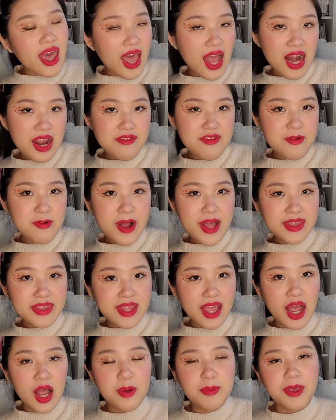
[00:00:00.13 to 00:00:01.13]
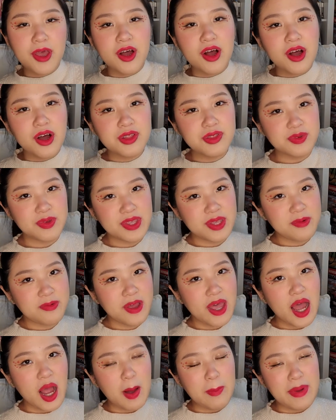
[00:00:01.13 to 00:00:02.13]
Hello everyone, I hope you're all doing
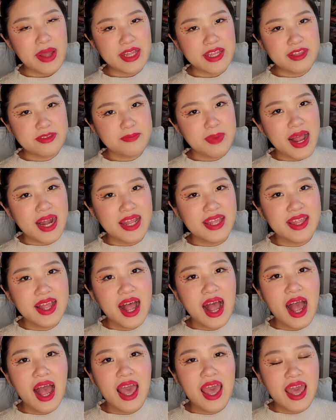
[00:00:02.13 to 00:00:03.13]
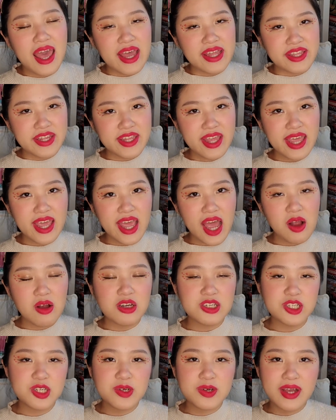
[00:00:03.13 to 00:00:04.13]
well. My name is Palina and today I will show
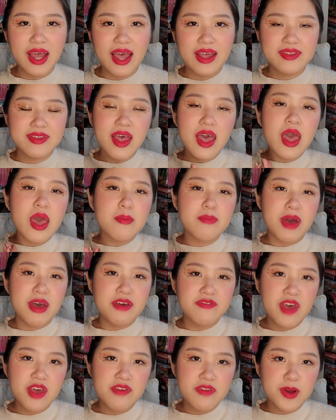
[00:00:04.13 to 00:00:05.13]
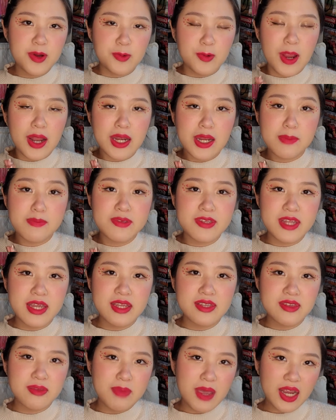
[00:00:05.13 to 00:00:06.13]
you guys my favorite red lipsticks in
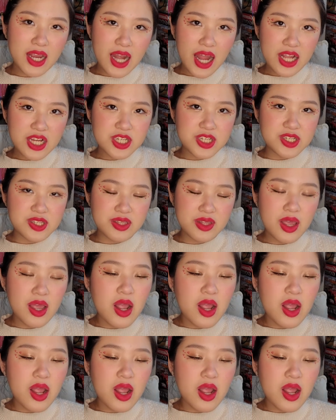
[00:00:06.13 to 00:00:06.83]
my collection.